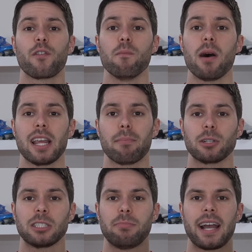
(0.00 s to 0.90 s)
for money
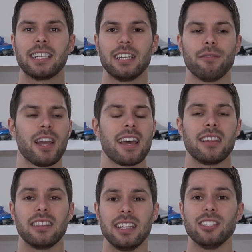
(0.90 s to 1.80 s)
perspective
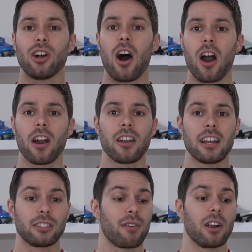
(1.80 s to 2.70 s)
that these are
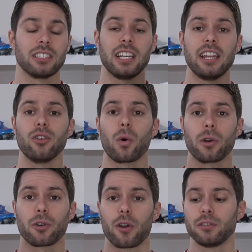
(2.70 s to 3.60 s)
as far as an
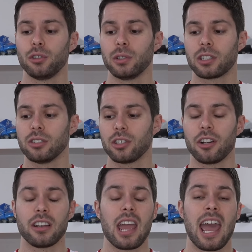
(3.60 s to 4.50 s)
indoor turf shoe is
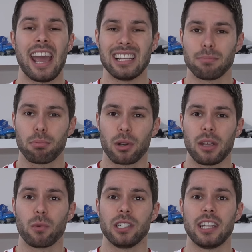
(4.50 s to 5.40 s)
concerned is
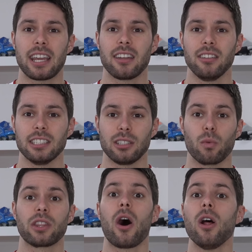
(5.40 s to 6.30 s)
pretty ridiculous and
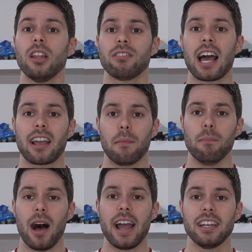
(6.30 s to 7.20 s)
with all of that
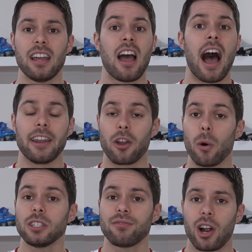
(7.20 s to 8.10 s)
combined I'd
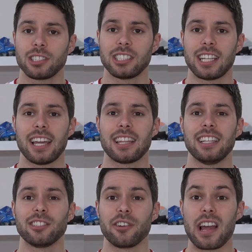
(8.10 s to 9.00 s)
go as far as to say that
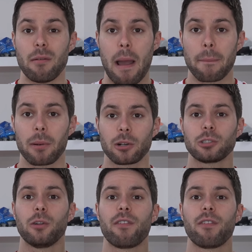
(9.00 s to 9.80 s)
these are now my personal